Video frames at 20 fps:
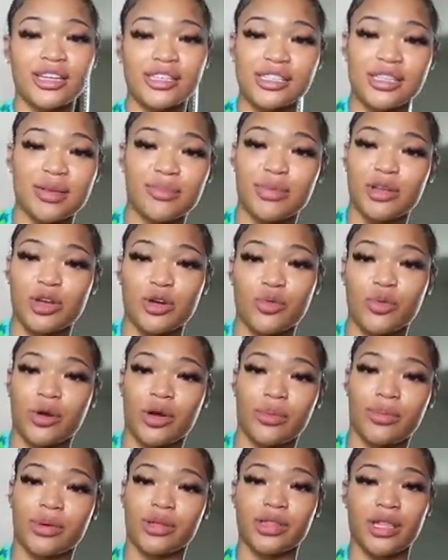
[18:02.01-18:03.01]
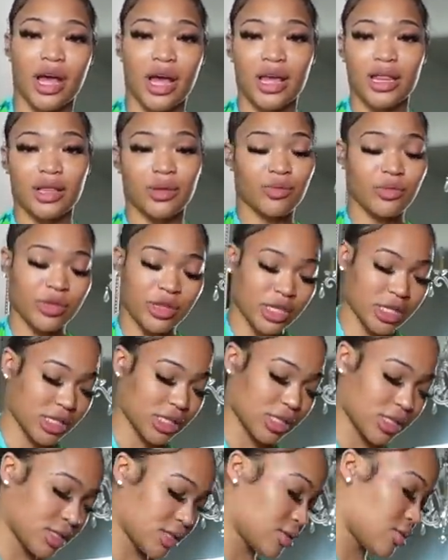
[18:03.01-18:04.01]
gonna see me nowhere but the island with
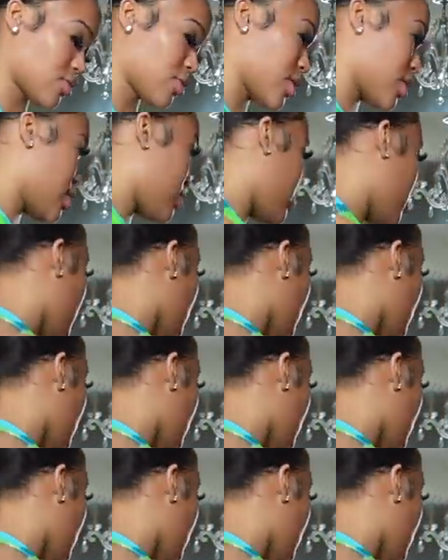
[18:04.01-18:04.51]
this. Okay,